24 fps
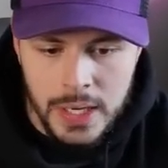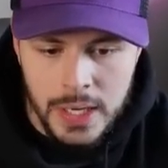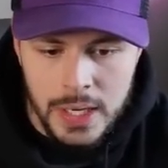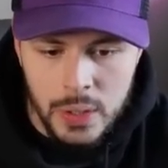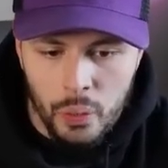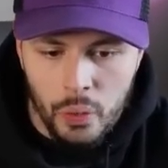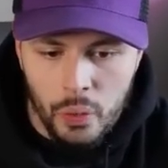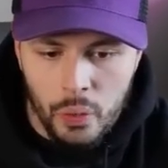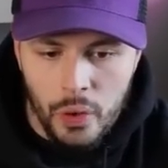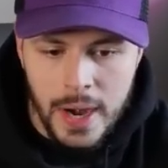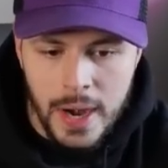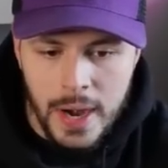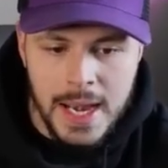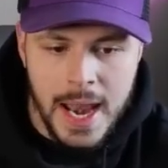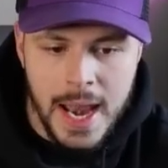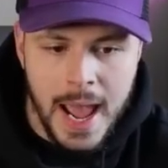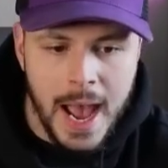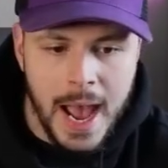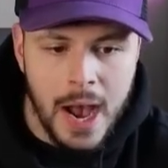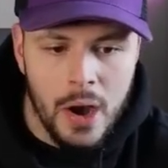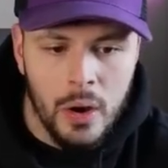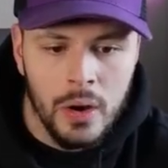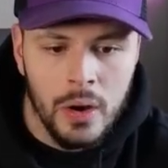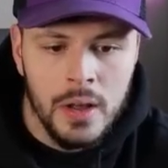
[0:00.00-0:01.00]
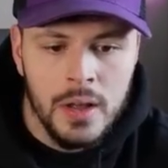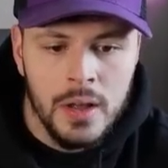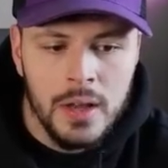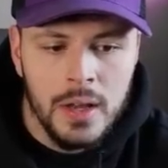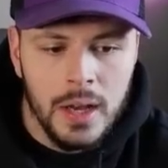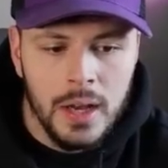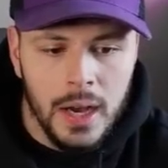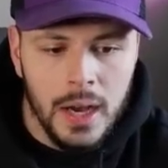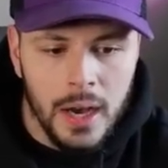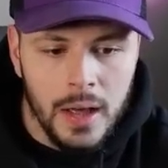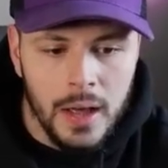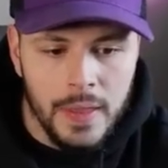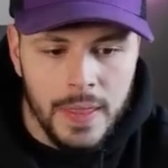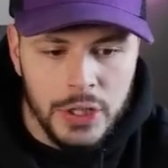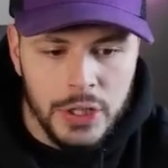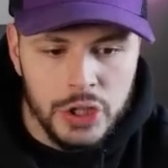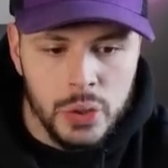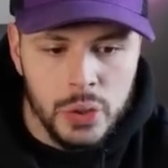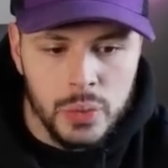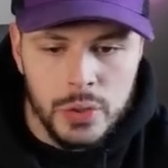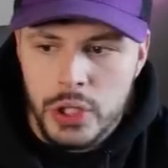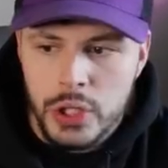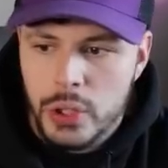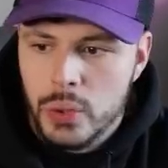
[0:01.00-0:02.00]
right now that
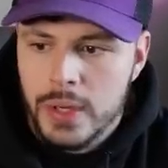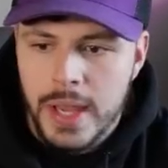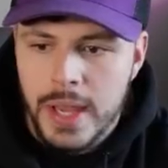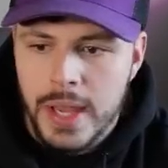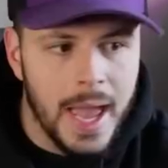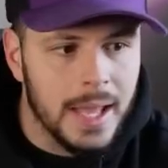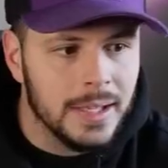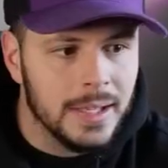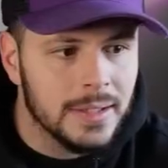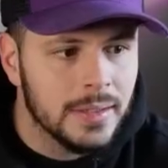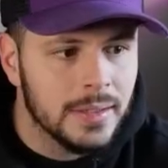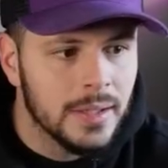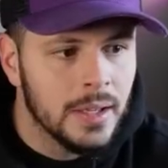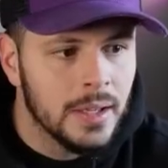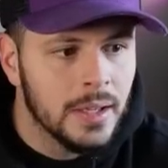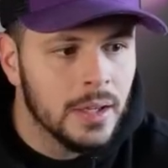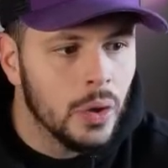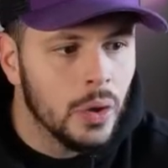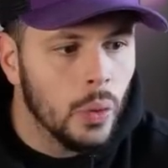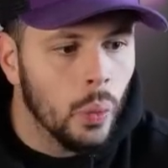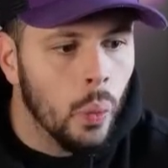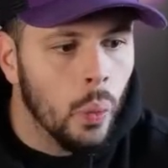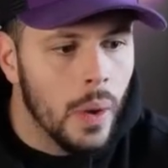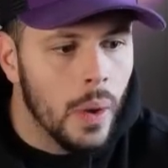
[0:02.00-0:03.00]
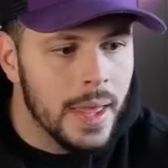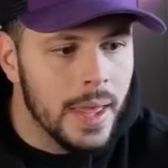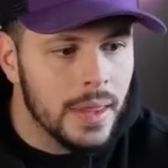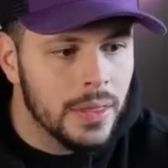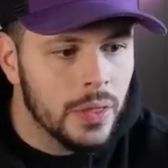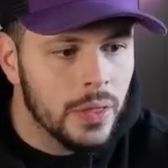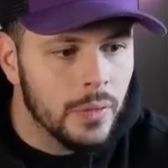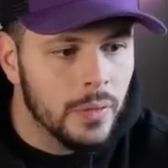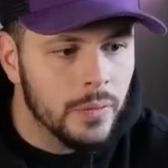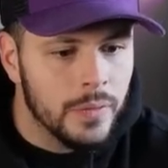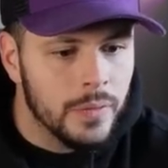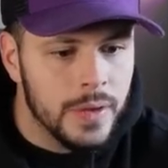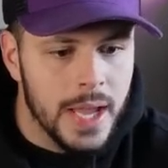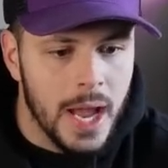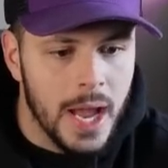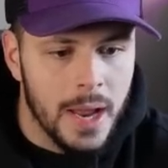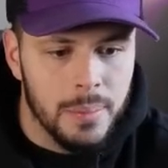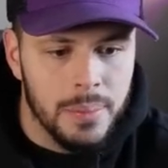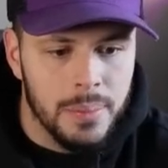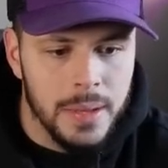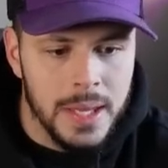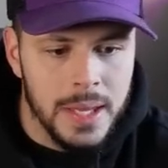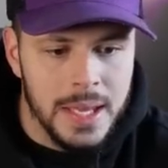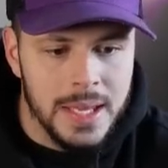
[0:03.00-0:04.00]
you do get with
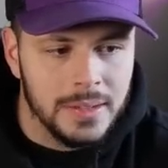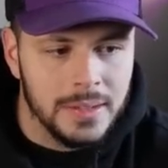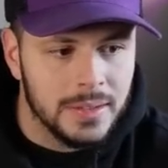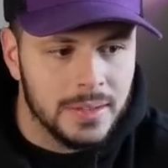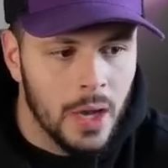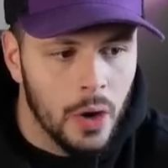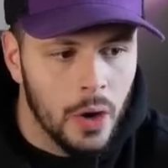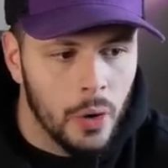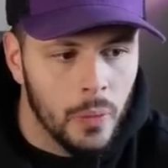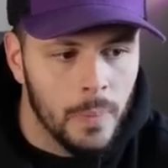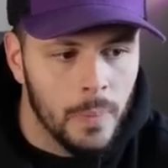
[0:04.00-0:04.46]
VIP. So